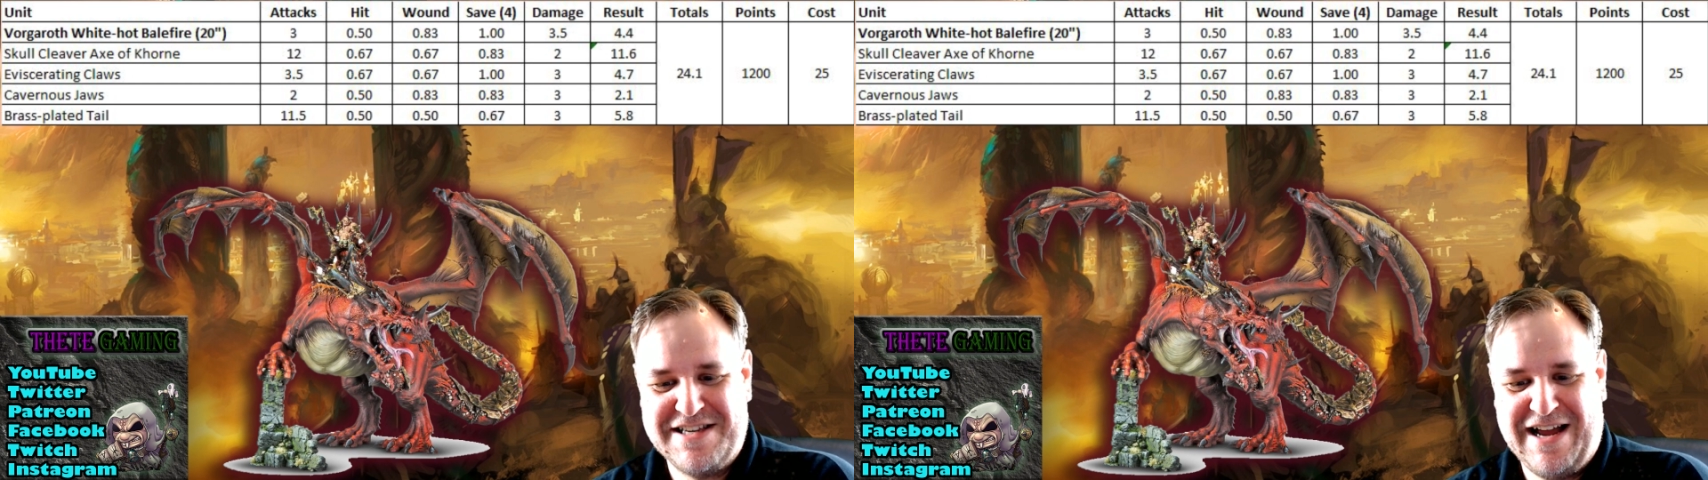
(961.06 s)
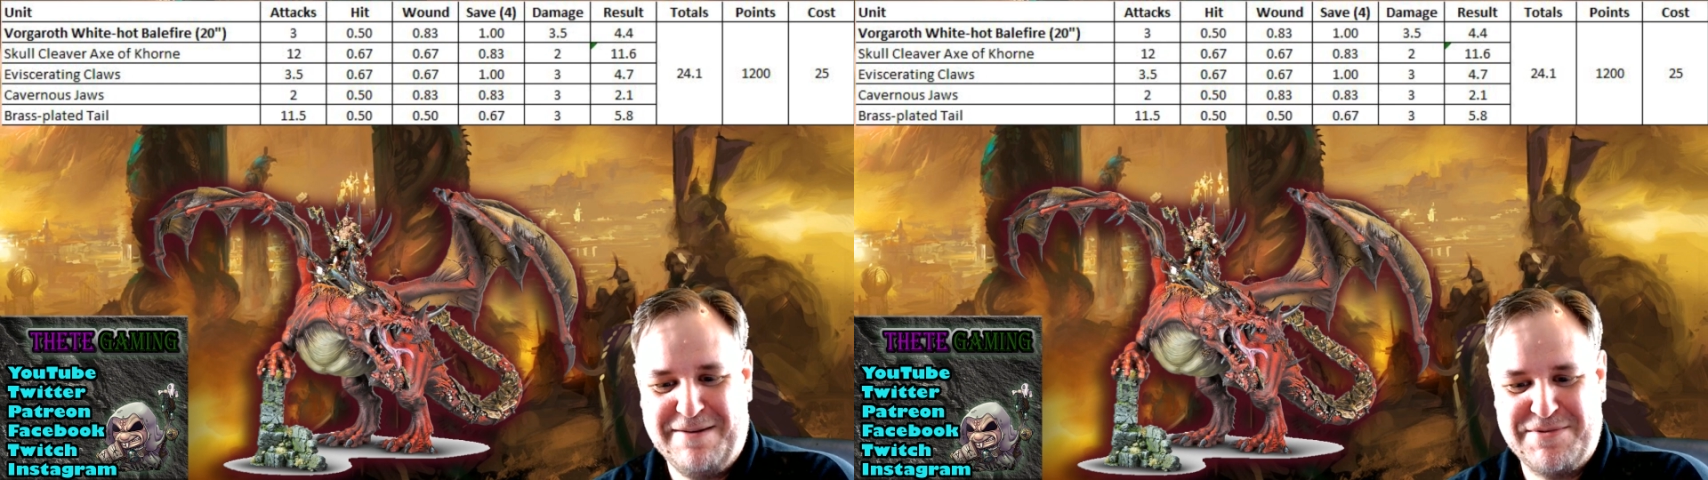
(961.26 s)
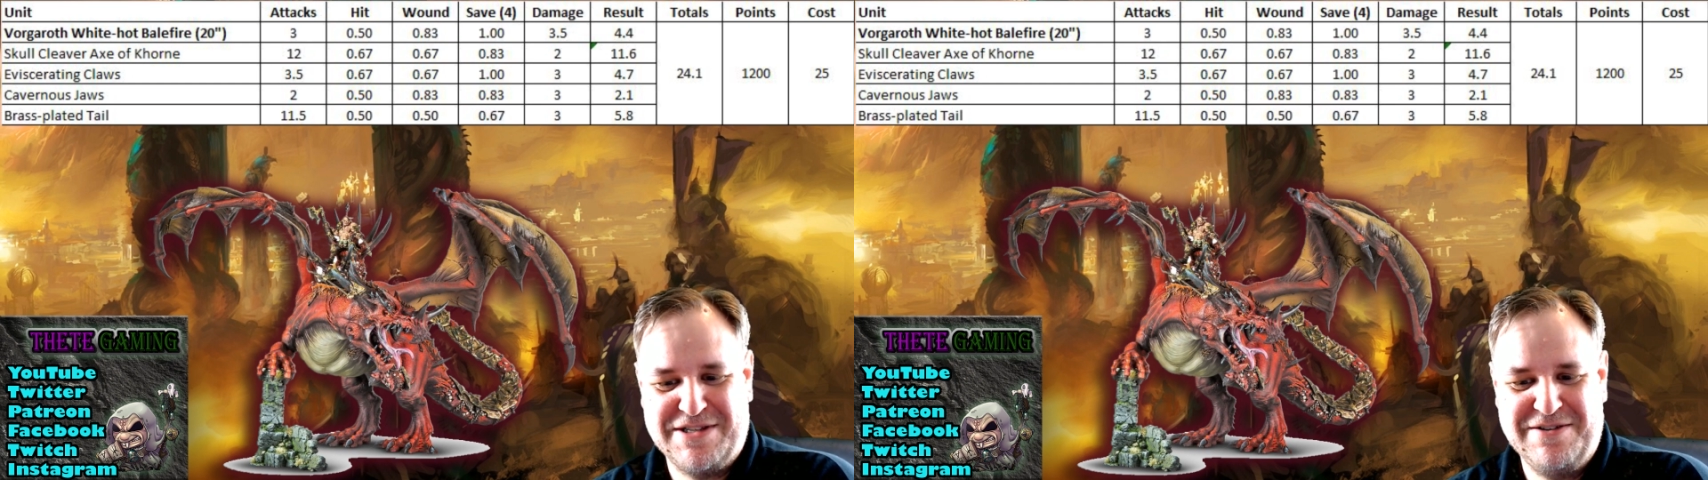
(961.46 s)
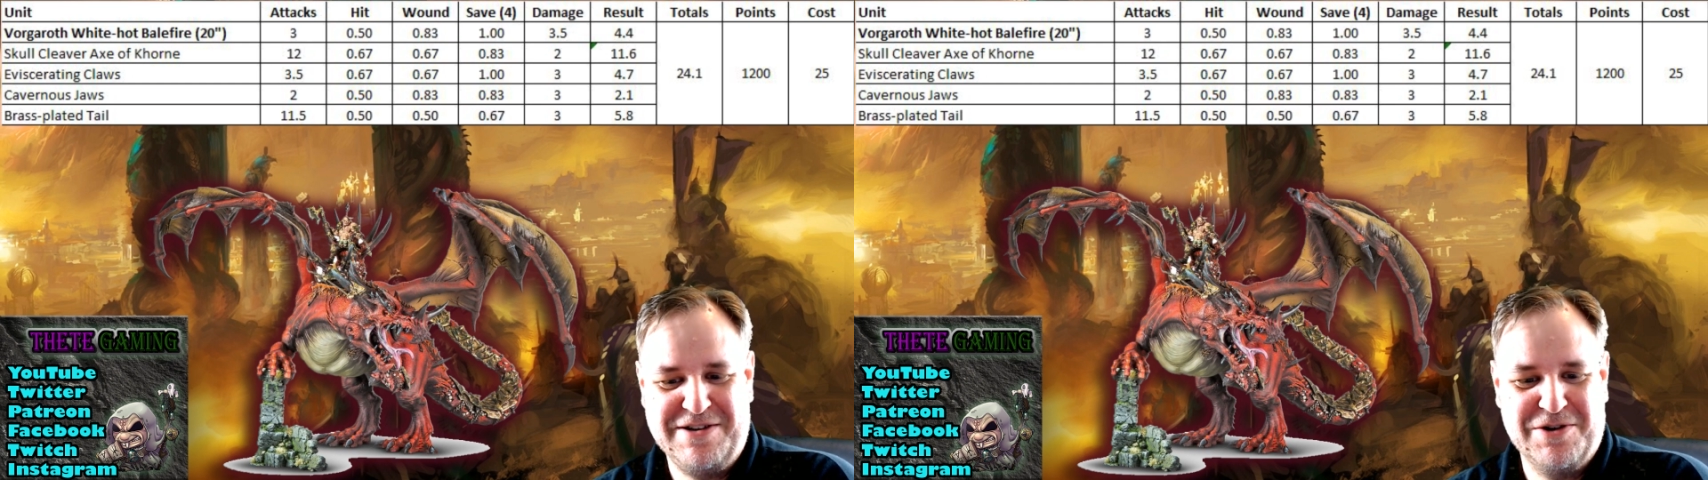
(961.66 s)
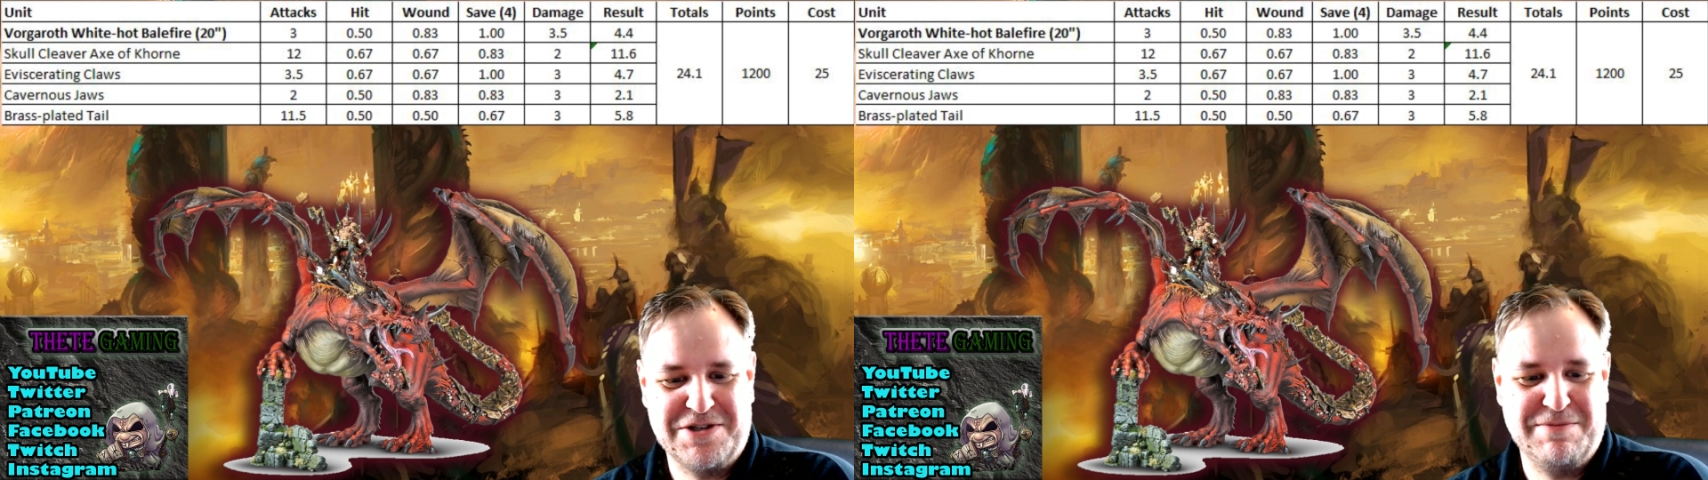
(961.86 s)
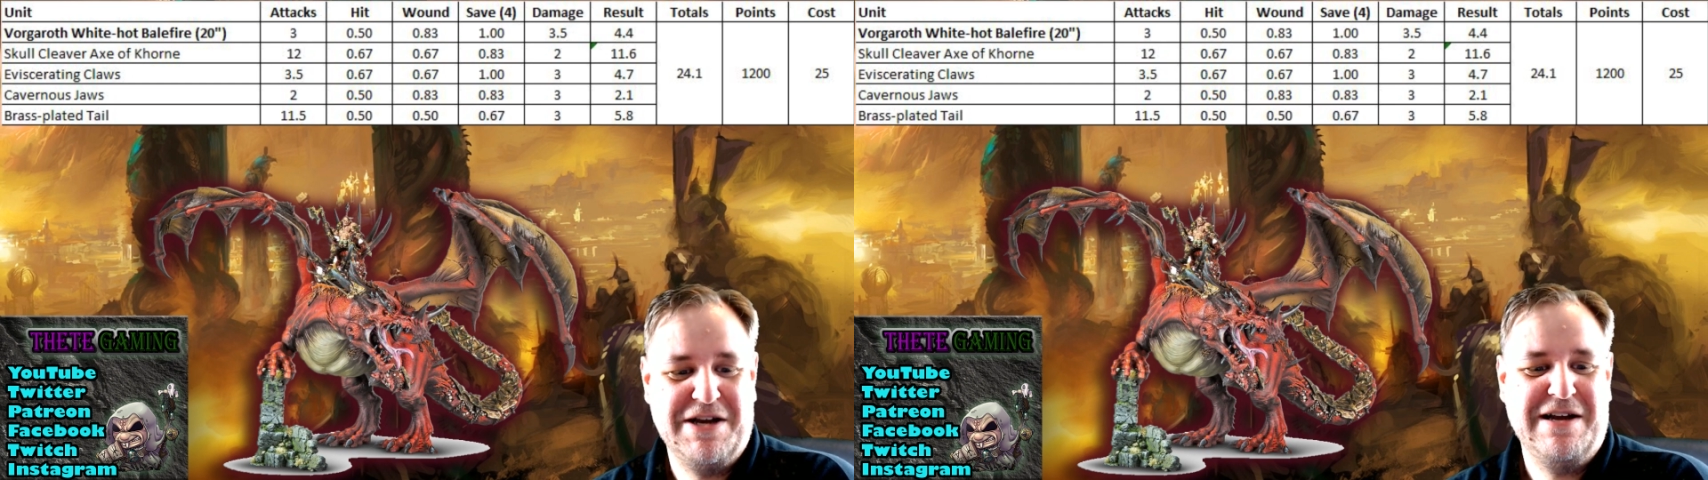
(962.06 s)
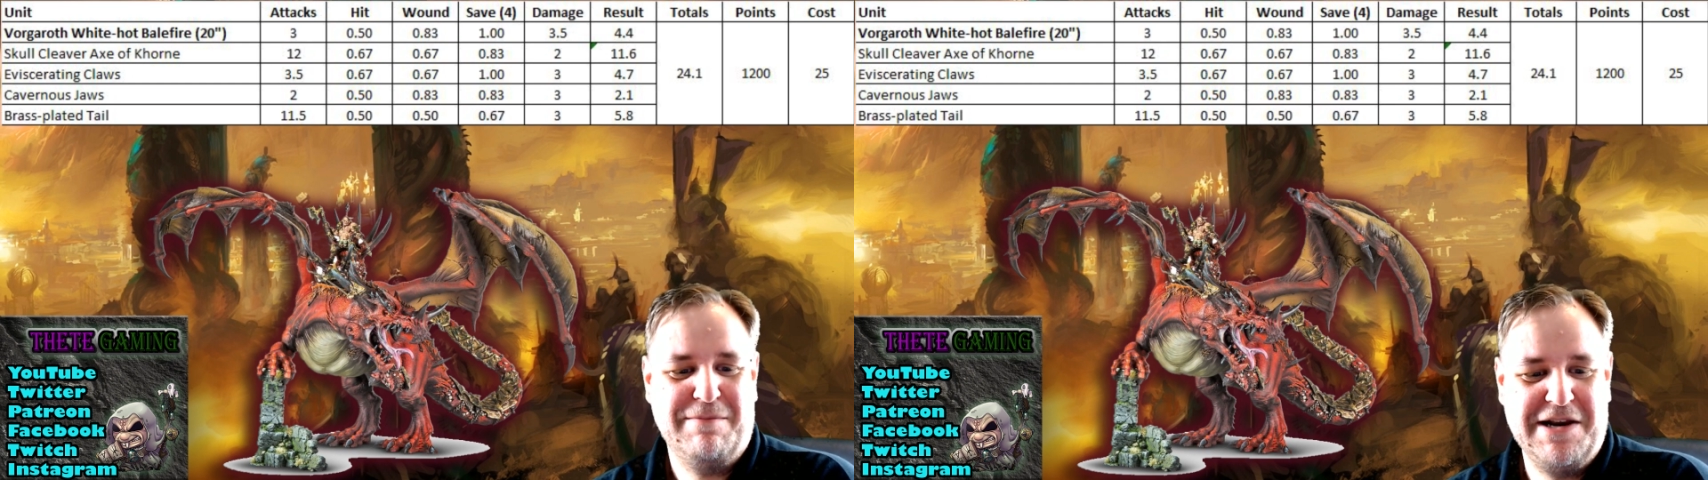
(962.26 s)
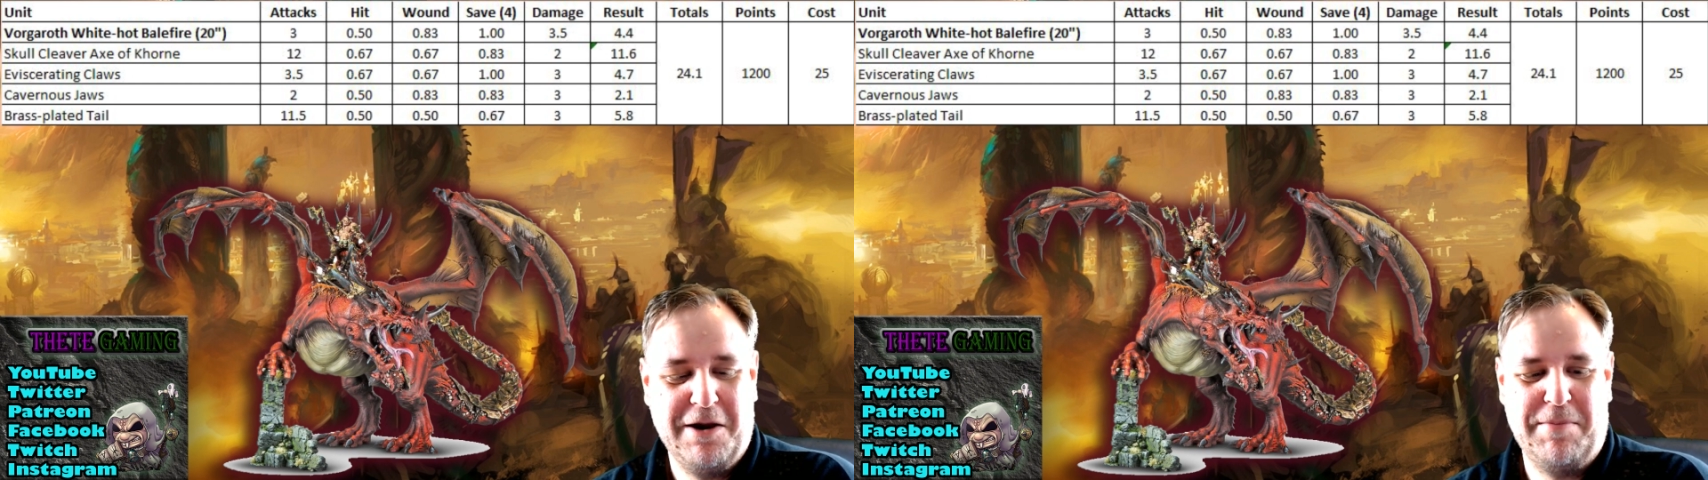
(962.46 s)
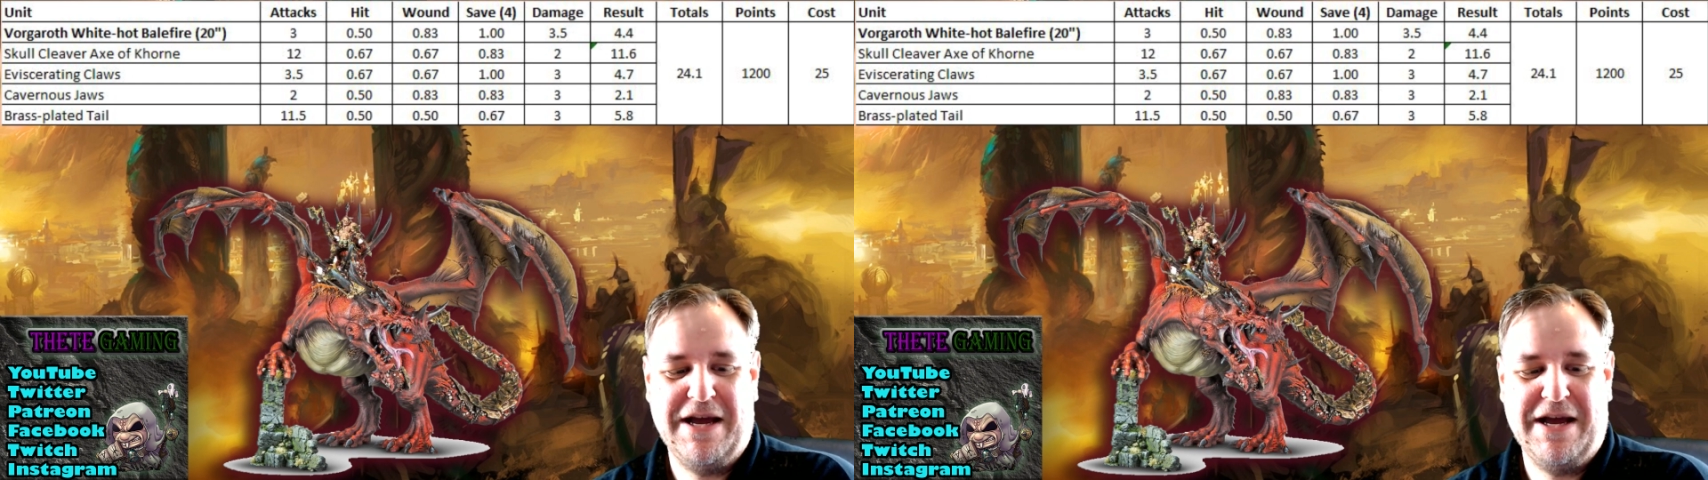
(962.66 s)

absolutely awesome. I'm a little bit